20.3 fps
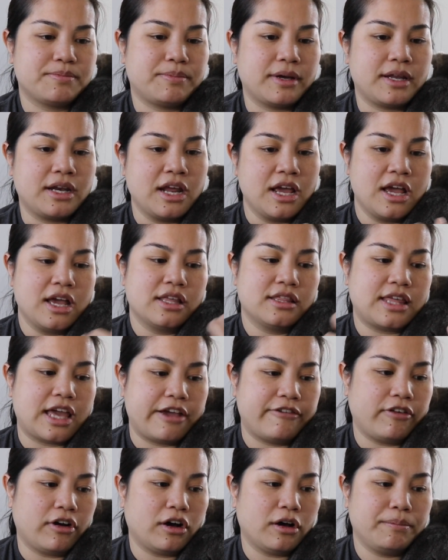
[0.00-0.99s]
but
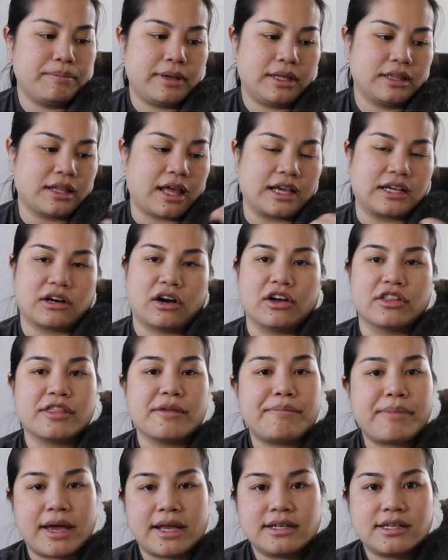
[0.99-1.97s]
they've all been like on
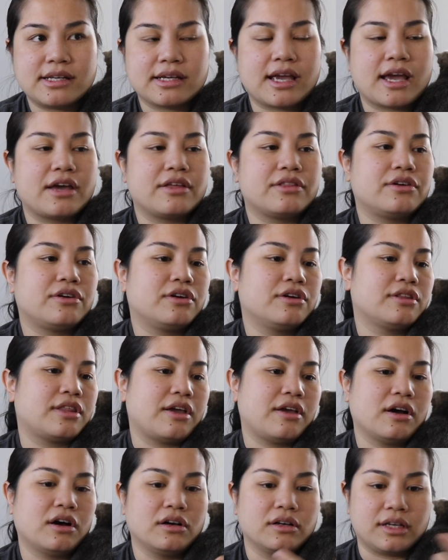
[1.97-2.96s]
the bed together.
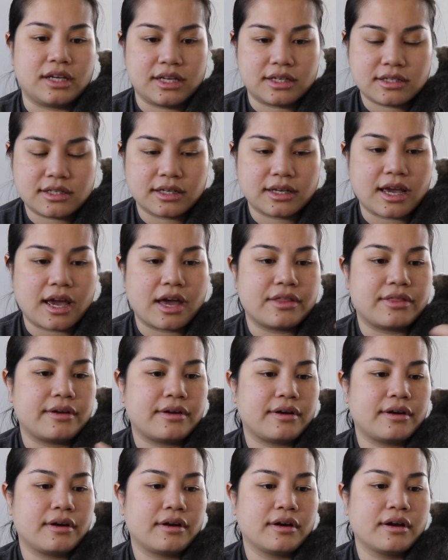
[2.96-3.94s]
They all eat
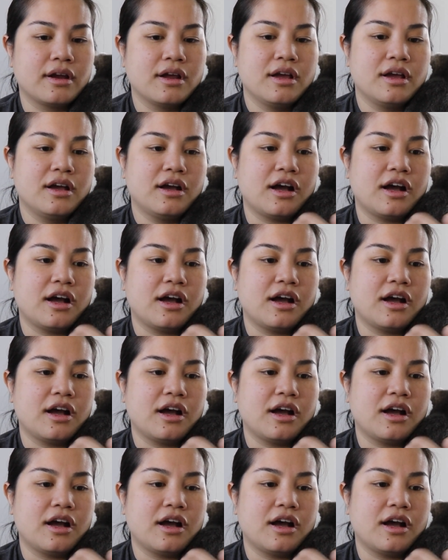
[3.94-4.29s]
together.